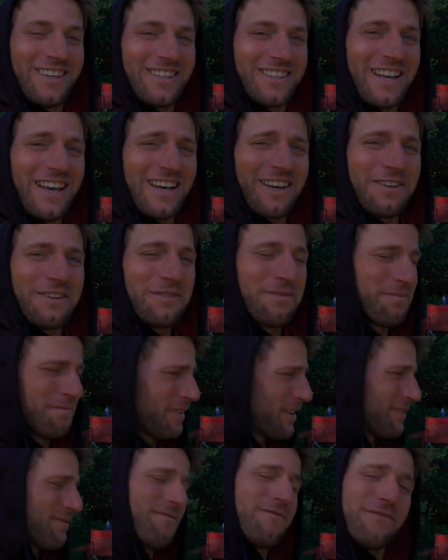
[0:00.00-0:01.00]
Yeah,
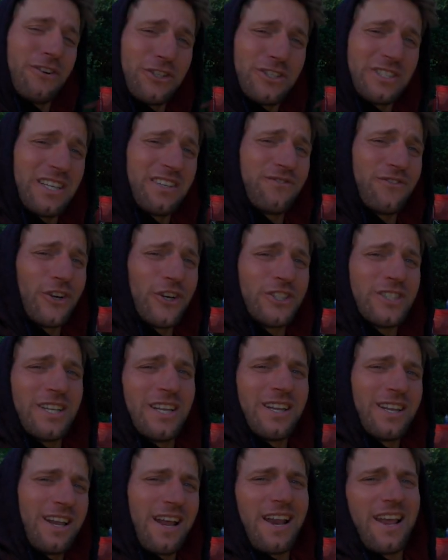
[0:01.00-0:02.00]
but first thing first,
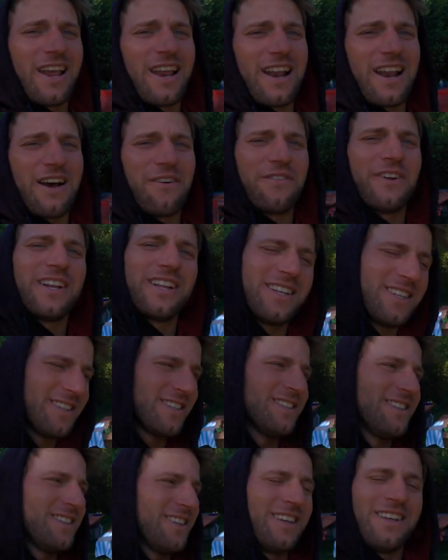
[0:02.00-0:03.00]
gotta get it outfitted.
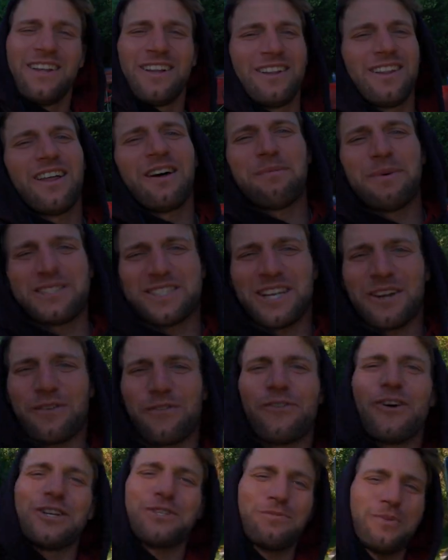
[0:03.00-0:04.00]
Love myself a
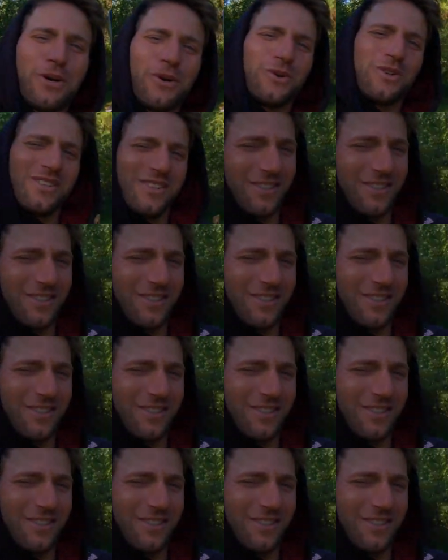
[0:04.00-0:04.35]
fresh boat.